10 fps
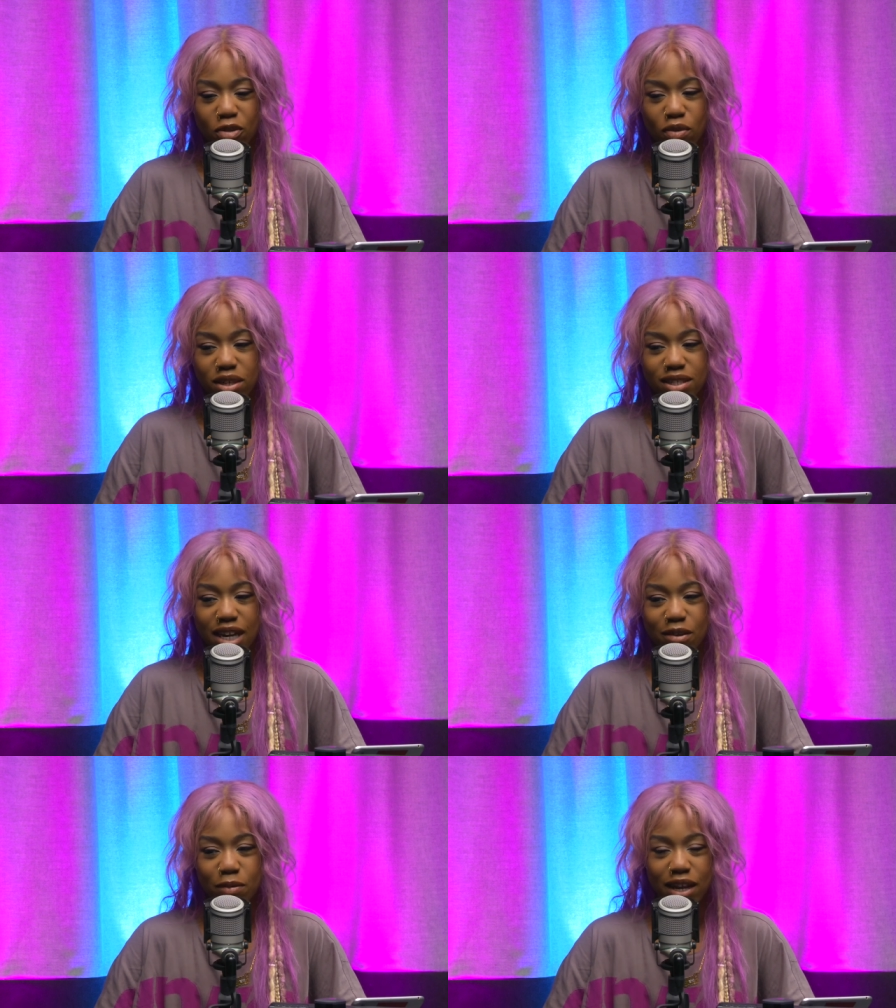once I
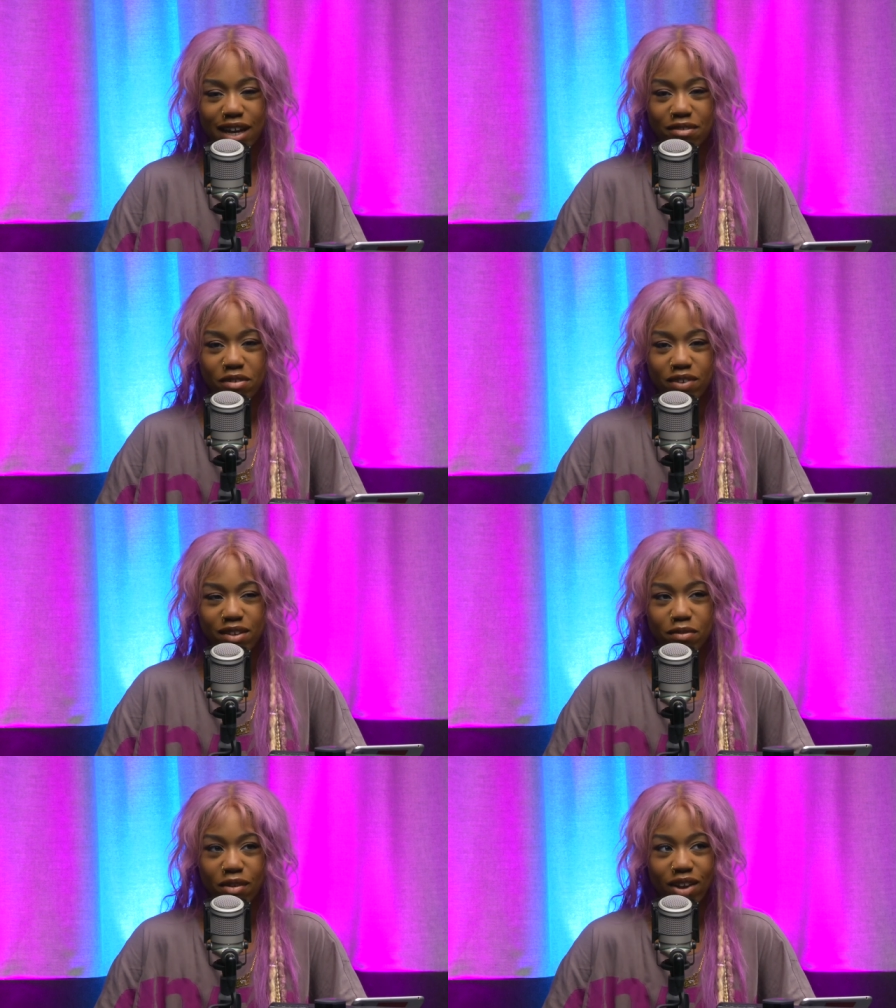reply,
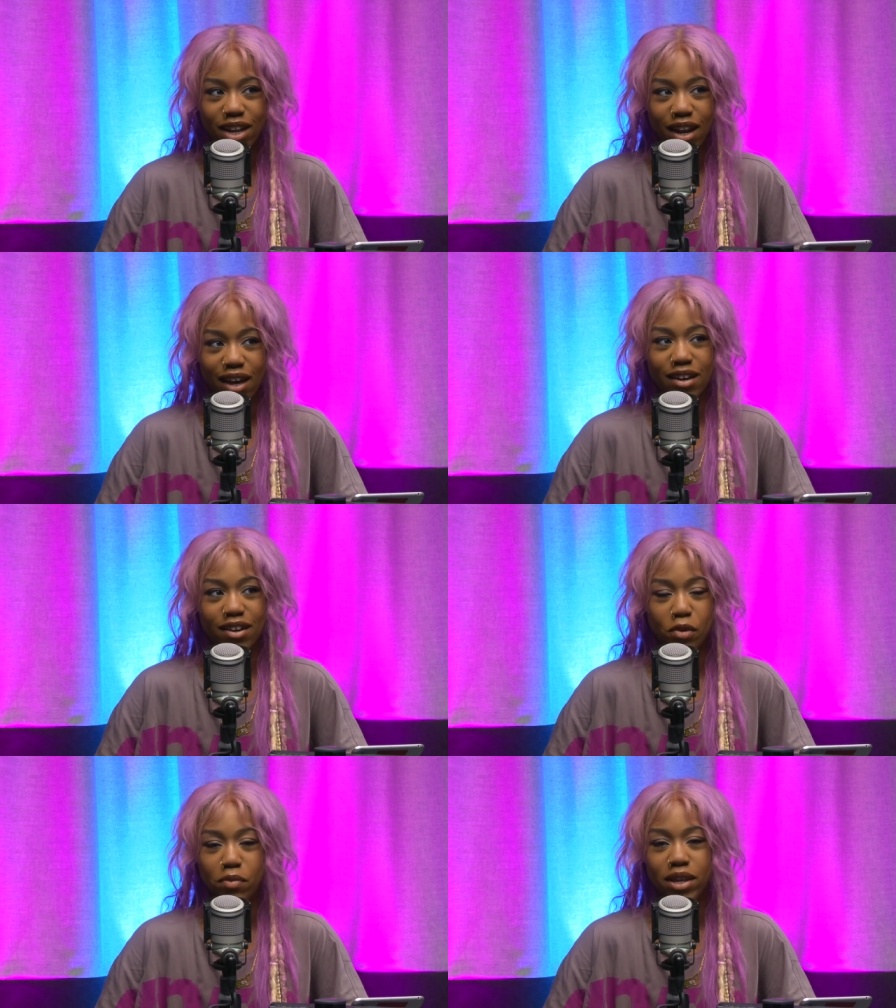within like
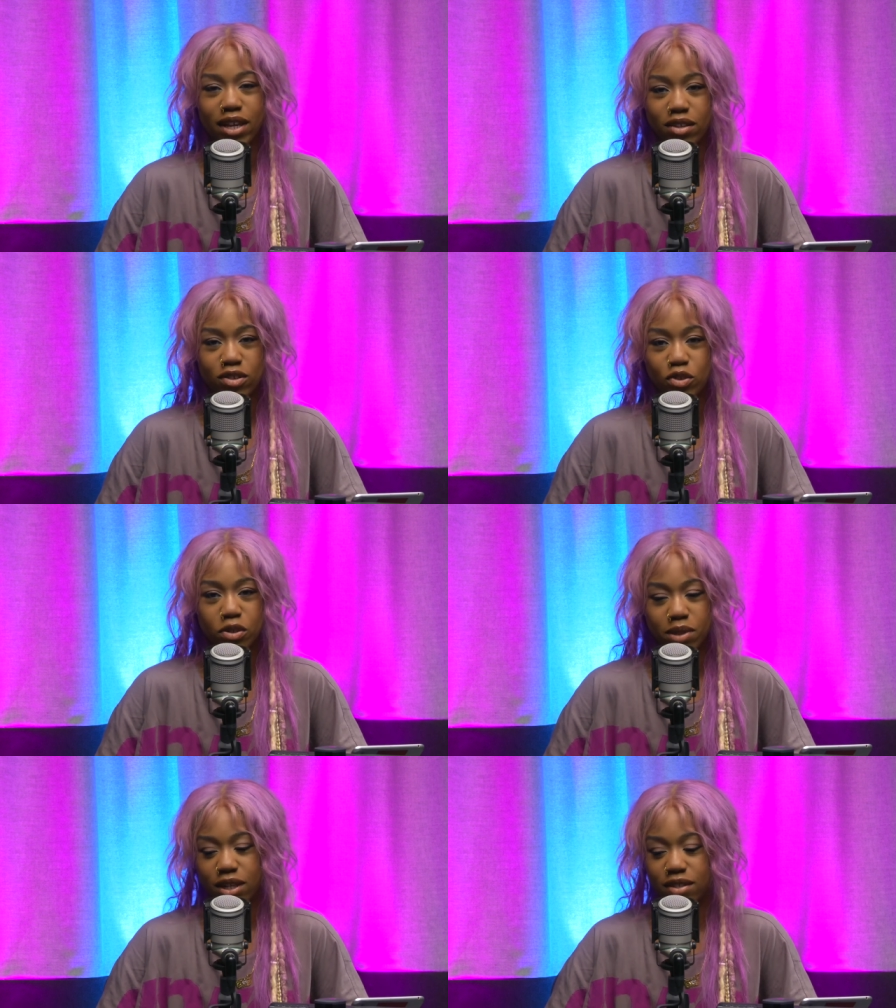a minute to 2
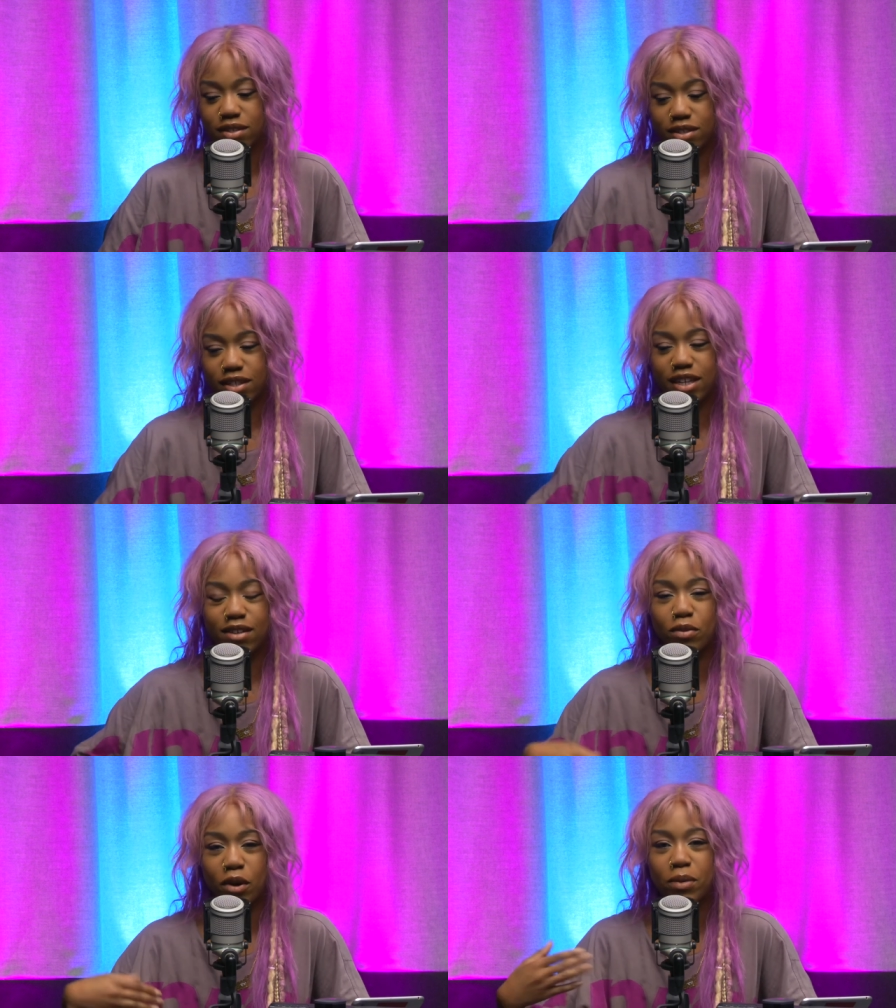minutes, he
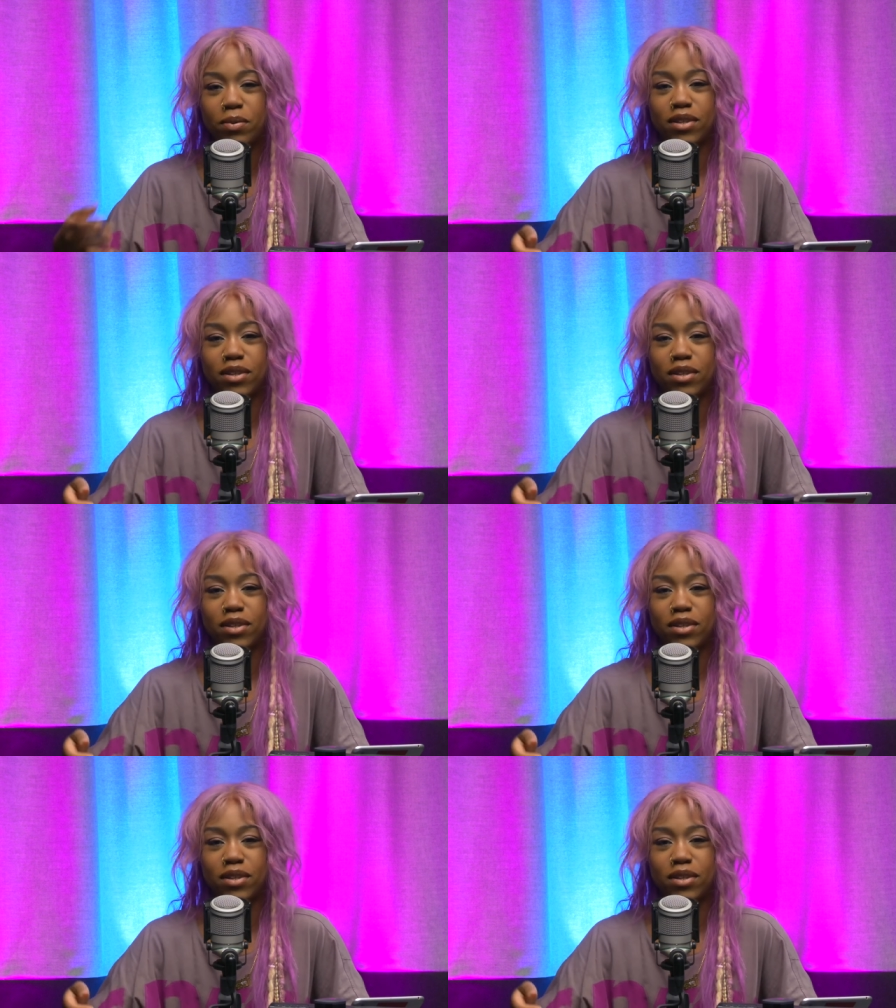would open